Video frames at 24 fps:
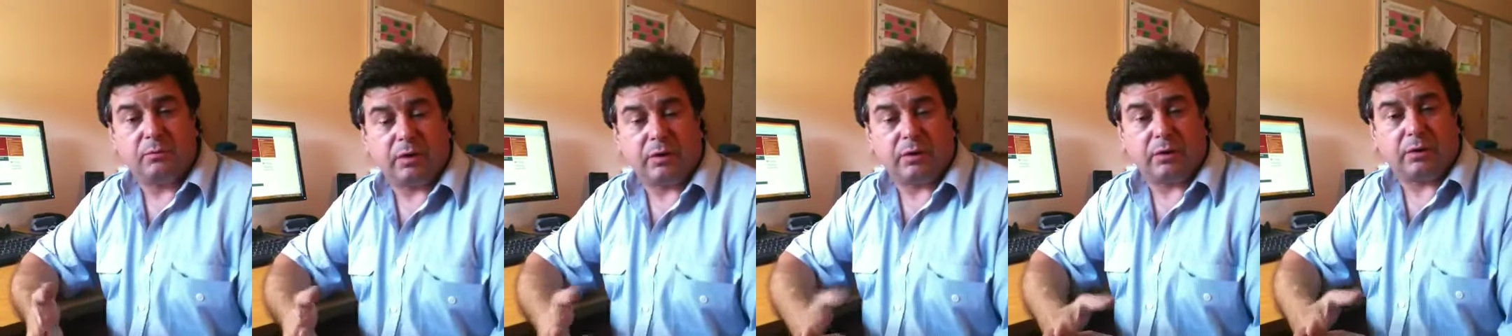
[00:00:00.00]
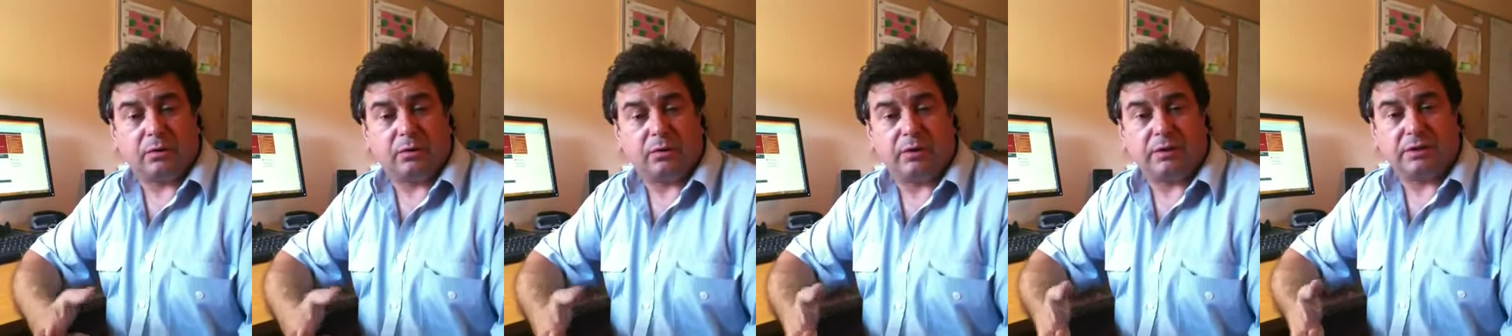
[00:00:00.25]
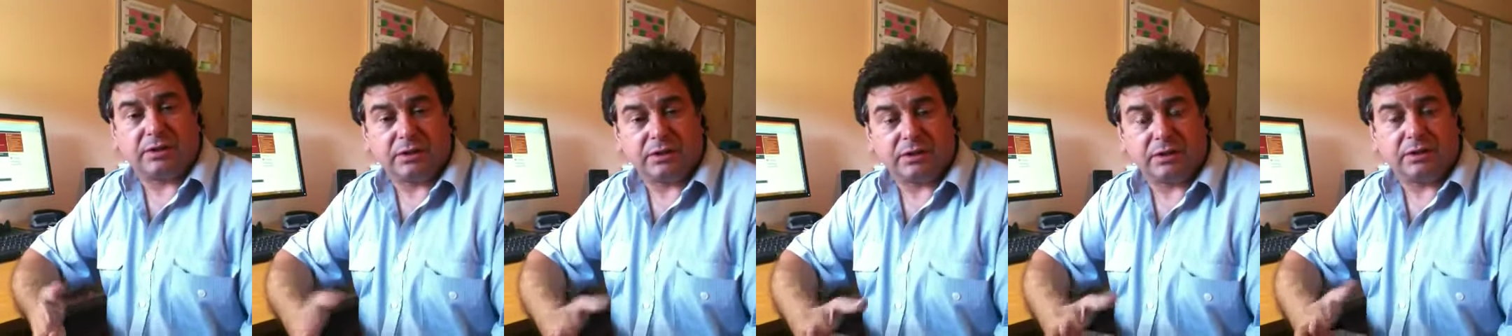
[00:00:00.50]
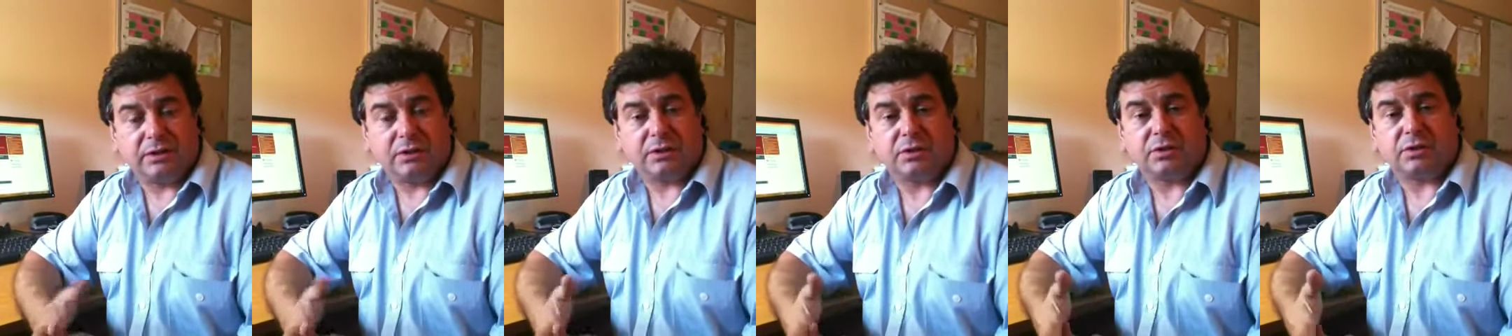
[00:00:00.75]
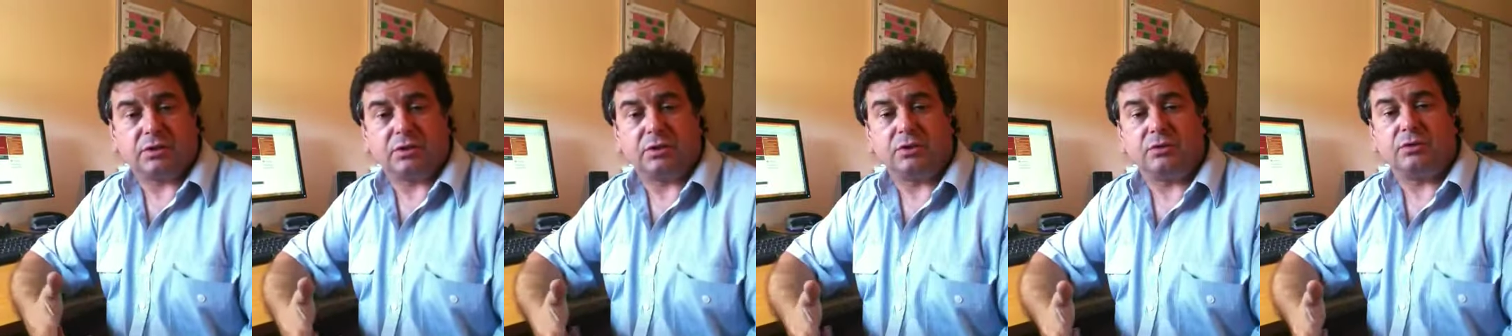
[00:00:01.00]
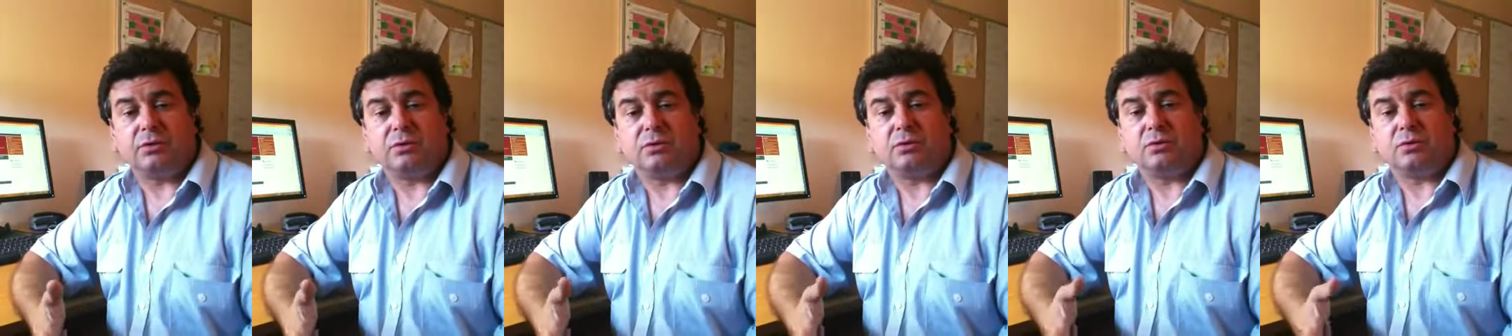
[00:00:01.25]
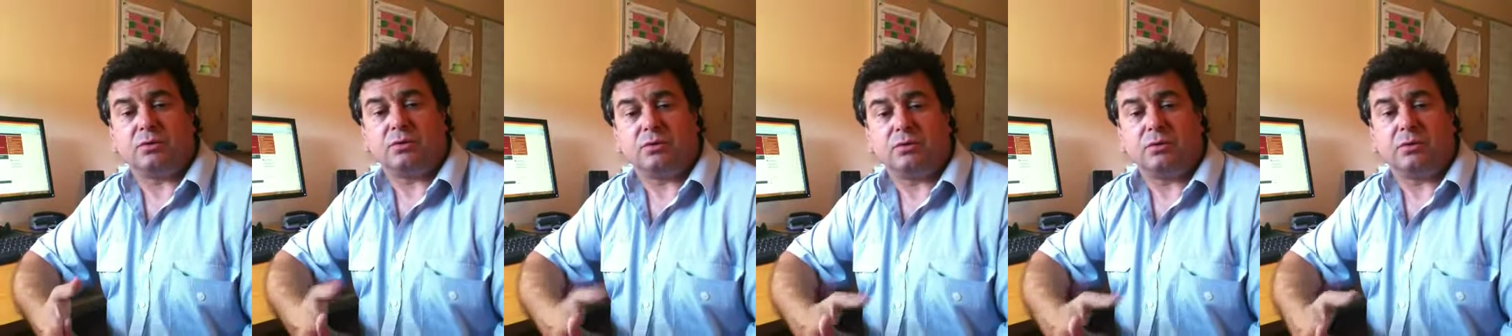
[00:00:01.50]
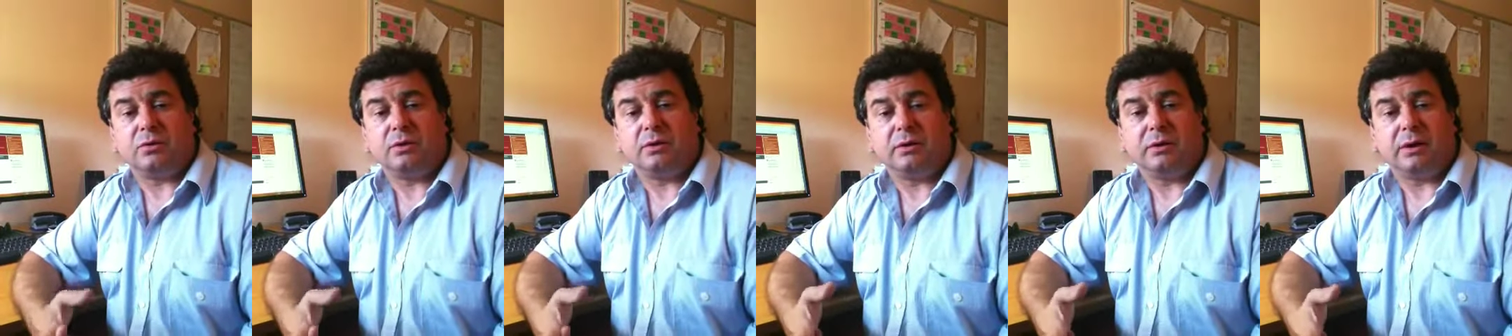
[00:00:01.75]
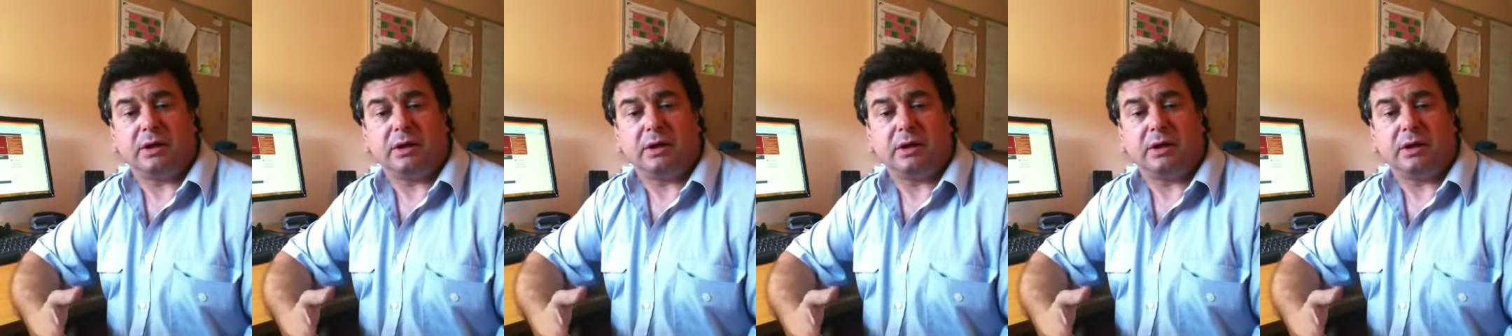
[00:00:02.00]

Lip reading: whether you're a distant student or